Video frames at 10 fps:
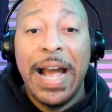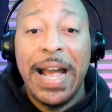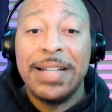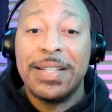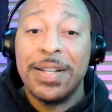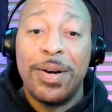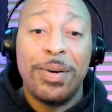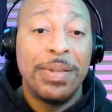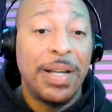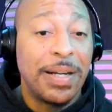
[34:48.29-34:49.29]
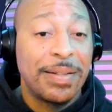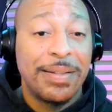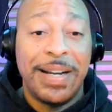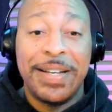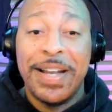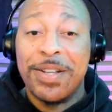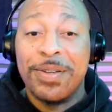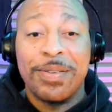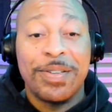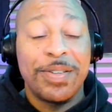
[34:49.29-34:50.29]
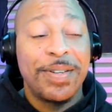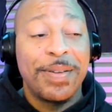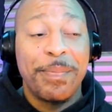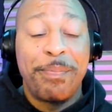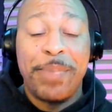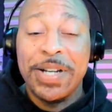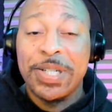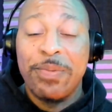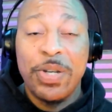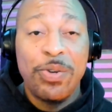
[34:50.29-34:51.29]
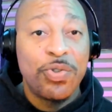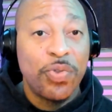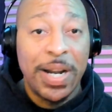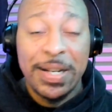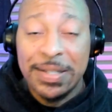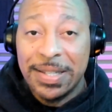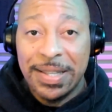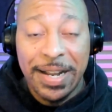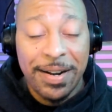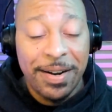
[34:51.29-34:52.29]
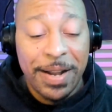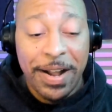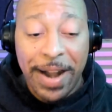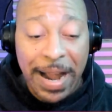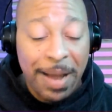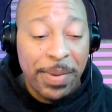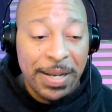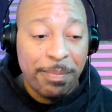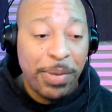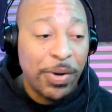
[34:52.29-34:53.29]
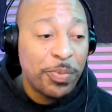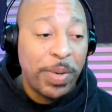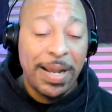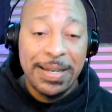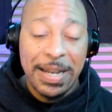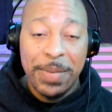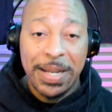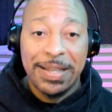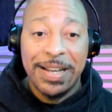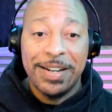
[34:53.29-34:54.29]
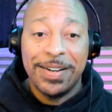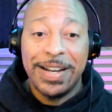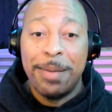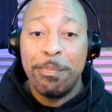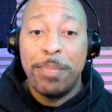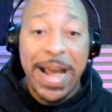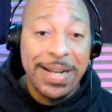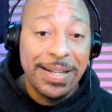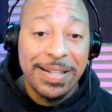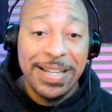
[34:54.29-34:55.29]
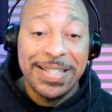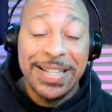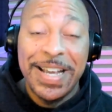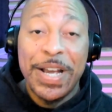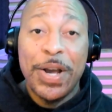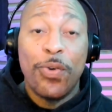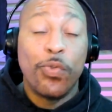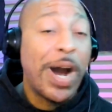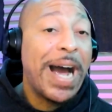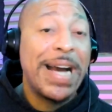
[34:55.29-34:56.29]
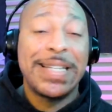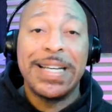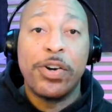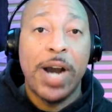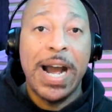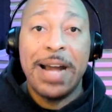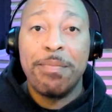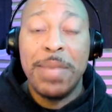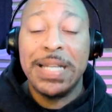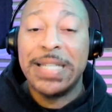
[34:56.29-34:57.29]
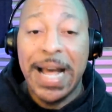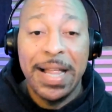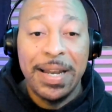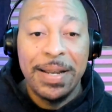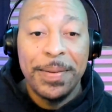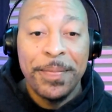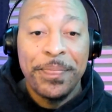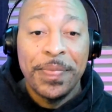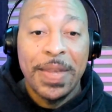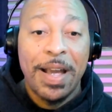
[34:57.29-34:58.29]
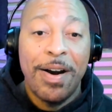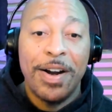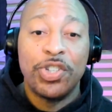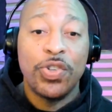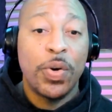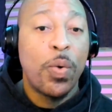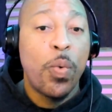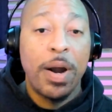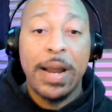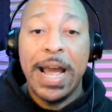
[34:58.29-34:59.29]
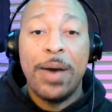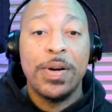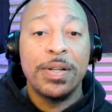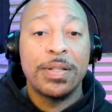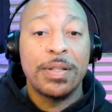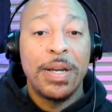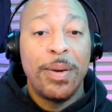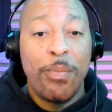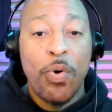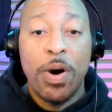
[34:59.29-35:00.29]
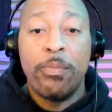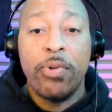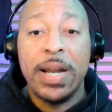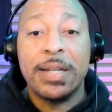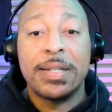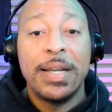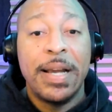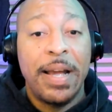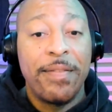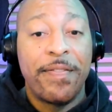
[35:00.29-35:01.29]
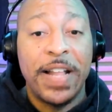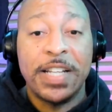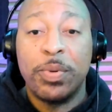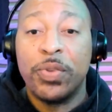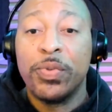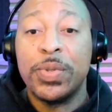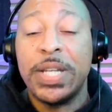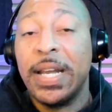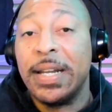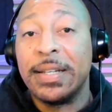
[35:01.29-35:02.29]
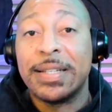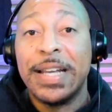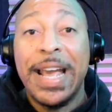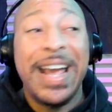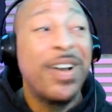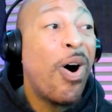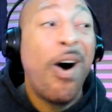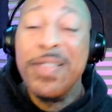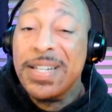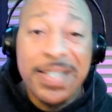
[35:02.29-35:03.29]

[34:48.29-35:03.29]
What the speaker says: And so, look, another bunch of new trends that are happening post pandemic that are combating this rise and grind mentality are shorter work hours, more breaks, and flexible routines. And all this